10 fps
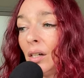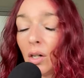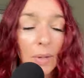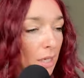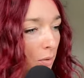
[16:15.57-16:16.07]

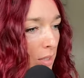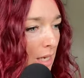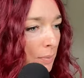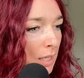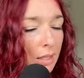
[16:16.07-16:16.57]
oh my god what's
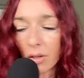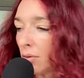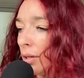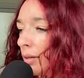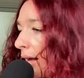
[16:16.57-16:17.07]
happening
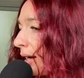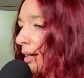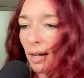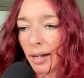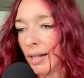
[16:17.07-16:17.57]
oh
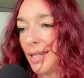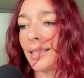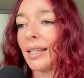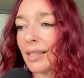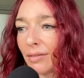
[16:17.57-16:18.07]
ah, ah. and it's
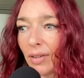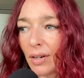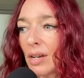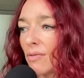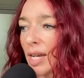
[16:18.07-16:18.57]
like this
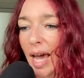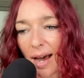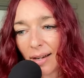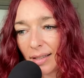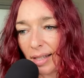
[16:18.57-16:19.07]
very
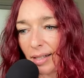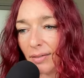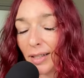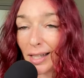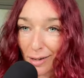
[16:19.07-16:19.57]

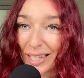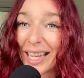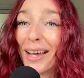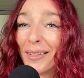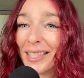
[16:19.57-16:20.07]
reactive you can
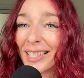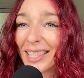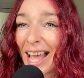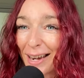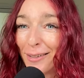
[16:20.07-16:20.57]
tell just
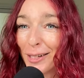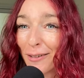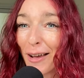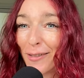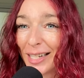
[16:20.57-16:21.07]
the energy
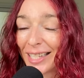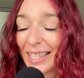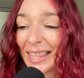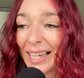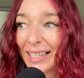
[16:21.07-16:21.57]
of how i just
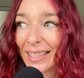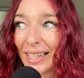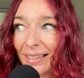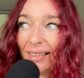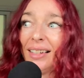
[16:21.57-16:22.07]
said that it's
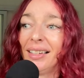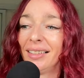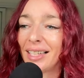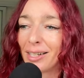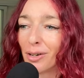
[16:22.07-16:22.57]
like ah
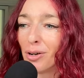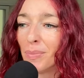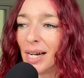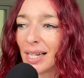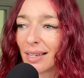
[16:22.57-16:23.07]
like your whole
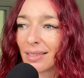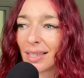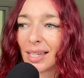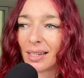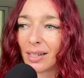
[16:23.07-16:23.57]
body is
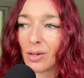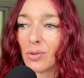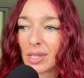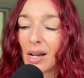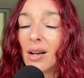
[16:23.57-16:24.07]
like
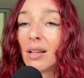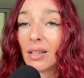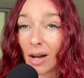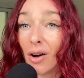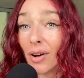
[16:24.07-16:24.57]
goes
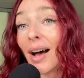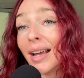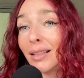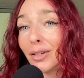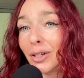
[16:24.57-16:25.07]
on high
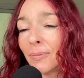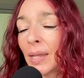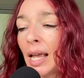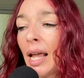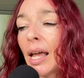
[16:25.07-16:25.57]
alert
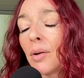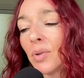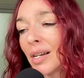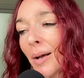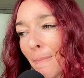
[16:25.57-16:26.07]
and
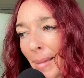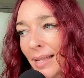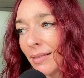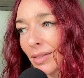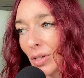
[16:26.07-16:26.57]
we're not
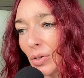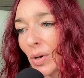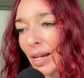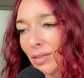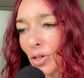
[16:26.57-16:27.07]
meant to
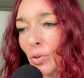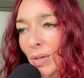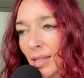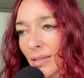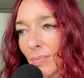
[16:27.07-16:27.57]
as
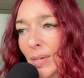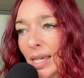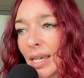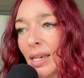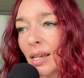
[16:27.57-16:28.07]
humans
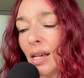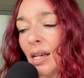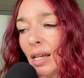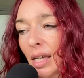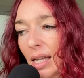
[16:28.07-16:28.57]
be
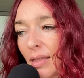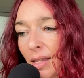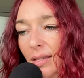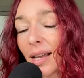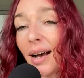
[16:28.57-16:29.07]
in
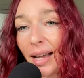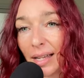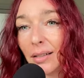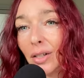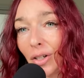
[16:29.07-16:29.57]
this high
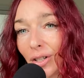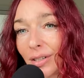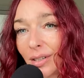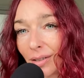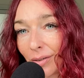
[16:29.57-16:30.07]

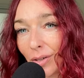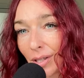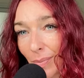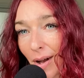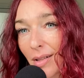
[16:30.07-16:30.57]
alert
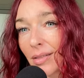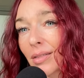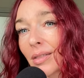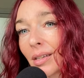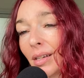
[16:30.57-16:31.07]

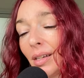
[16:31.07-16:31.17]
response